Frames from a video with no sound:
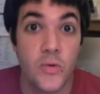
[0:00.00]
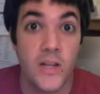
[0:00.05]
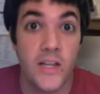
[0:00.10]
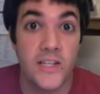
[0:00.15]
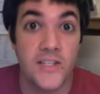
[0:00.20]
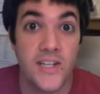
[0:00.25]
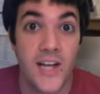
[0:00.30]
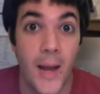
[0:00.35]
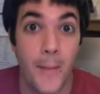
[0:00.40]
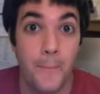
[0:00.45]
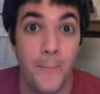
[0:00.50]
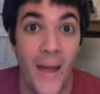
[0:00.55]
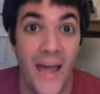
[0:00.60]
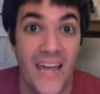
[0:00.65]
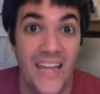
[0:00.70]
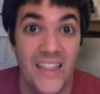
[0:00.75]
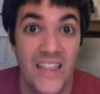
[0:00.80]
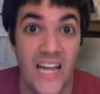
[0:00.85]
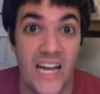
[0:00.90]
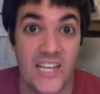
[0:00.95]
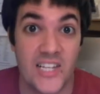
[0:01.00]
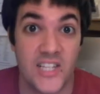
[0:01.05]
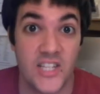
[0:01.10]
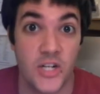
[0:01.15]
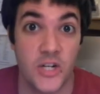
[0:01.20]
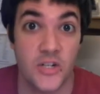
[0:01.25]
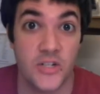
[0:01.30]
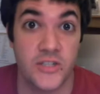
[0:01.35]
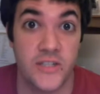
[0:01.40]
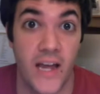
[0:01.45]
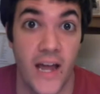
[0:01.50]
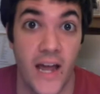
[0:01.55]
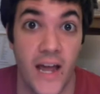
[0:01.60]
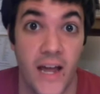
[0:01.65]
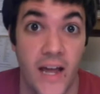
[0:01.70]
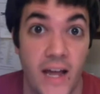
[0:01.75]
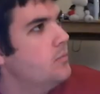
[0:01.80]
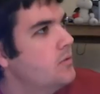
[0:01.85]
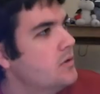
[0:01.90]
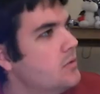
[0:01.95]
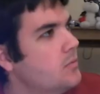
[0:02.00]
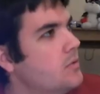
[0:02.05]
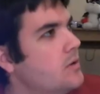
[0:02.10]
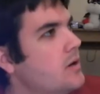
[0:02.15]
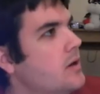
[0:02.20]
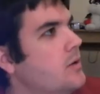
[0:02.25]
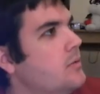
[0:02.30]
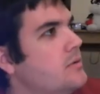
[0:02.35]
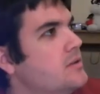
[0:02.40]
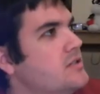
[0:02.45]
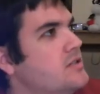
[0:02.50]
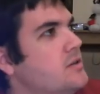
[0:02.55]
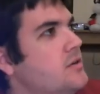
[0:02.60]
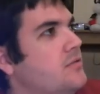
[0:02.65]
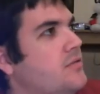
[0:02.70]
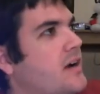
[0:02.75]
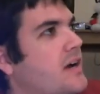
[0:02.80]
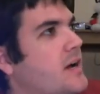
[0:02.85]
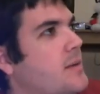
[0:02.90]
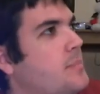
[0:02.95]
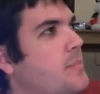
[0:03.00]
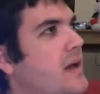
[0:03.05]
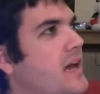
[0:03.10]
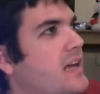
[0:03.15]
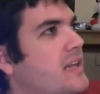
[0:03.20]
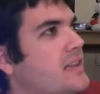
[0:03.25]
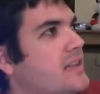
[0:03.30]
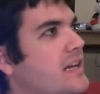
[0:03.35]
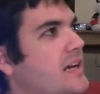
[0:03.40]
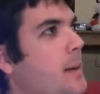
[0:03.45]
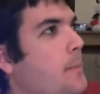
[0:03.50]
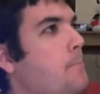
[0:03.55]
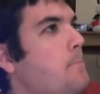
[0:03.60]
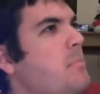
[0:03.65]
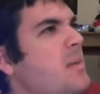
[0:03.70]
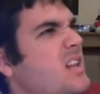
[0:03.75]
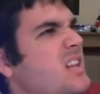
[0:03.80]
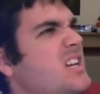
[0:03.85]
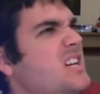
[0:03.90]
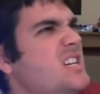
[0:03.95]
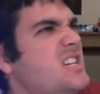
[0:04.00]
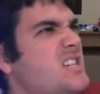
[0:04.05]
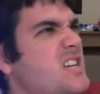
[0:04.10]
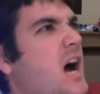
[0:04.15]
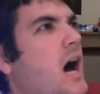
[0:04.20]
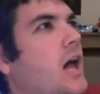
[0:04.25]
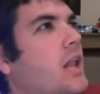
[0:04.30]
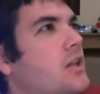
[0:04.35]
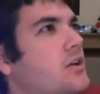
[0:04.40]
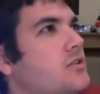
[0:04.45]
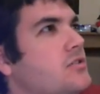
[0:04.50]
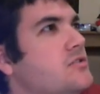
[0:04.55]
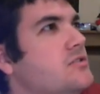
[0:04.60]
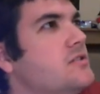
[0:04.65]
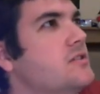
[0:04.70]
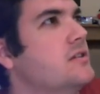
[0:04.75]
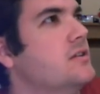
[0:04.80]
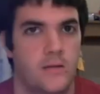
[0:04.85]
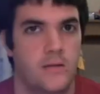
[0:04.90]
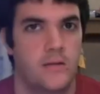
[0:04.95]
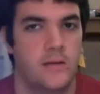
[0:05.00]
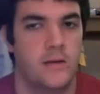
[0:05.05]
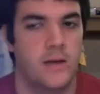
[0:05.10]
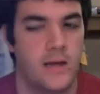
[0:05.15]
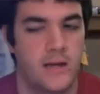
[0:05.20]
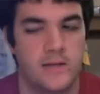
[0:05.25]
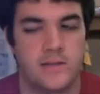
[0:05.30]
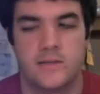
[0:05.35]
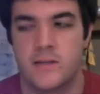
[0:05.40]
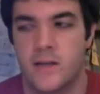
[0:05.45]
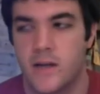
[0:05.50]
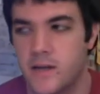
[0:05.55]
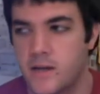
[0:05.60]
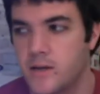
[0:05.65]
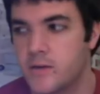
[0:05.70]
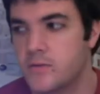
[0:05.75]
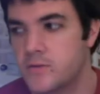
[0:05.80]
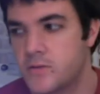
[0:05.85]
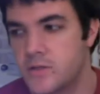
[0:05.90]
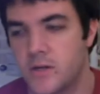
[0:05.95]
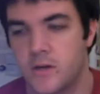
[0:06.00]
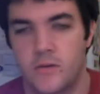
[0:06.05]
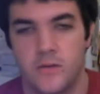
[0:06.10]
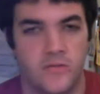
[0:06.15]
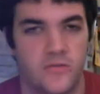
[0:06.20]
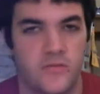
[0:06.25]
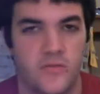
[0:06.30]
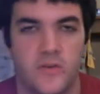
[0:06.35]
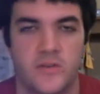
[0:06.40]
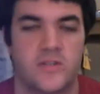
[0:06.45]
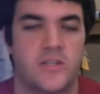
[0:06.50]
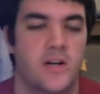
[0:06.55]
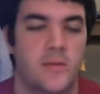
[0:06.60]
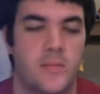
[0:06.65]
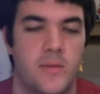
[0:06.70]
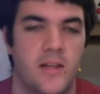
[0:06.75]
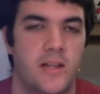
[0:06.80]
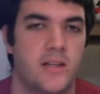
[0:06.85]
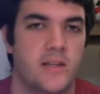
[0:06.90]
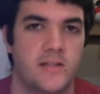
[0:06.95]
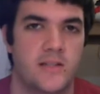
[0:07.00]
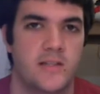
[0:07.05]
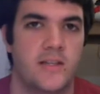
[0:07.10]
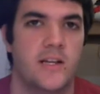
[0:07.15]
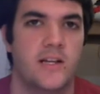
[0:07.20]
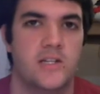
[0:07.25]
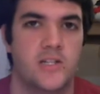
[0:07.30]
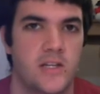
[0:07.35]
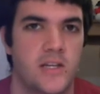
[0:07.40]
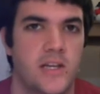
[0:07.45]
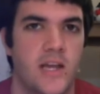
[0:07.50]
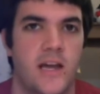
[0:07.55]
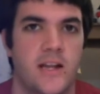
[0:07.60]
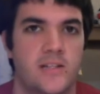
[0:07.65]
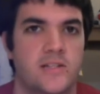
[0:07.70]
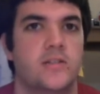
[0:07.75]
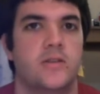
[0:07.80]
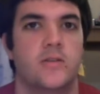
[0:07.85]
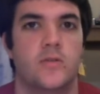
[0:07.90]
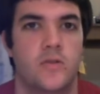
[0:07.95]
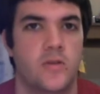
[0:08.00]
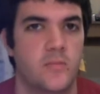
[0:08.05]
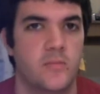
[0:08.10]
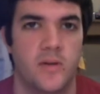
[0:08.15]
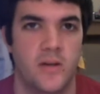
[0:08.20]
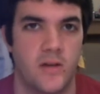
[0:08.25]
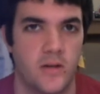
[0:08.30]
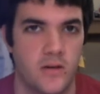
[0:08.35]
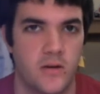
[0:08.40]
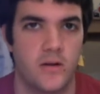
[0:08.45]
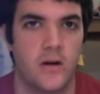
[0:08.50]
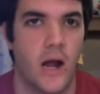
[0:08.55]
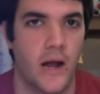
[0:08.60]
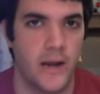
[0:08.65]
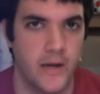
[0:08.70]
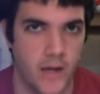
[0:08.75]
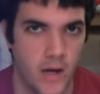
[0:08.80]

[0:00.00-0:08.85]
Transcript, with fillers: realized I got paid last Thursday. I wonder what I would do if I got paid like a million dollars. Yes, I know, Joe. The first thing on my list that I should get is a new computer, I